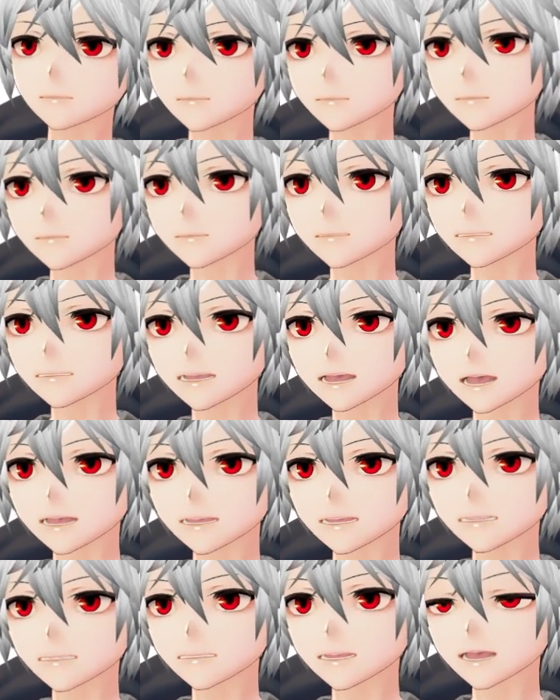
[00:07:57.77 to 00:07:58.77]

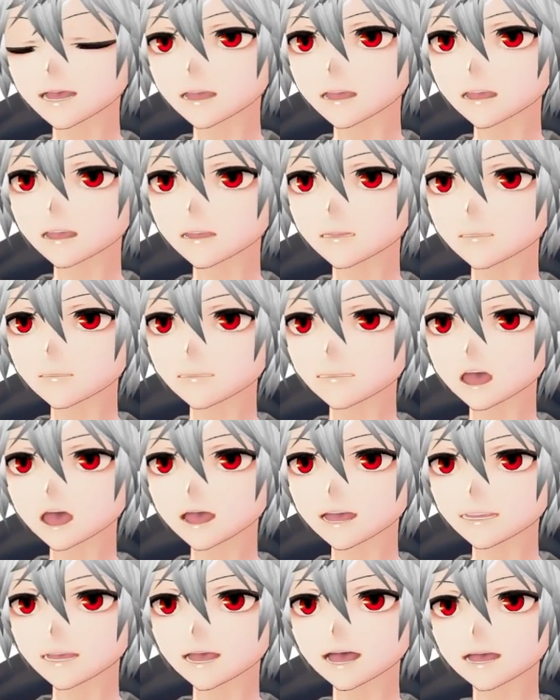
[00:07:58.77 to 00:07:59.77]
skills here. So
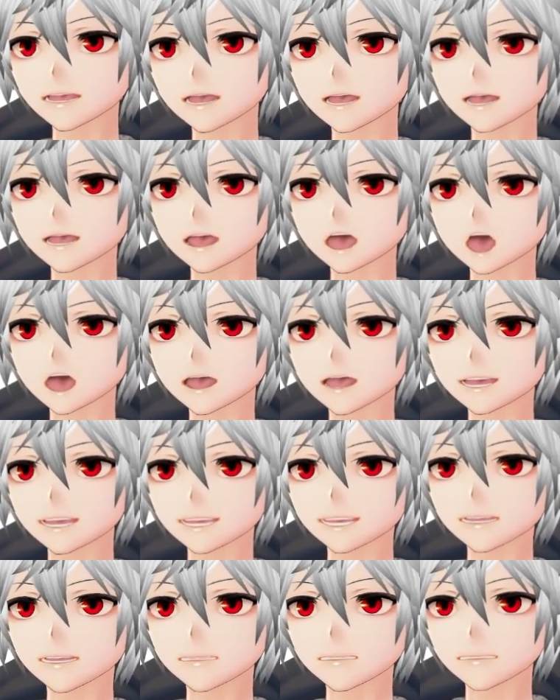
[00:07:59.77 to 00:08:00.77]
basically,
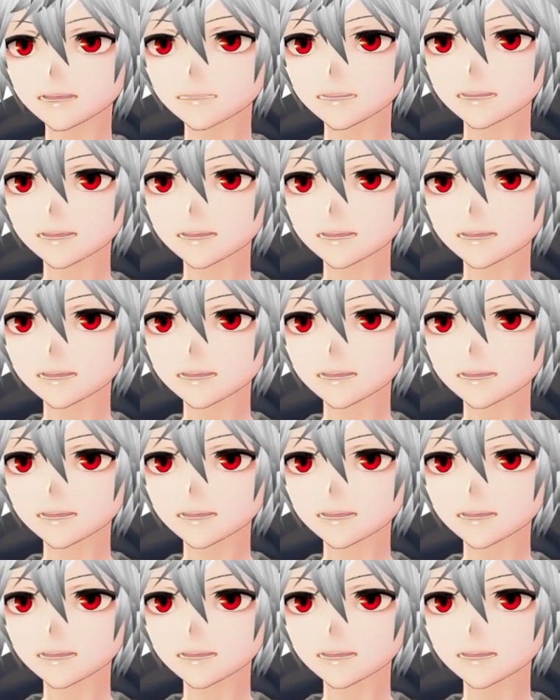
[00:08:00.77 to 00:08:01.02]
it's just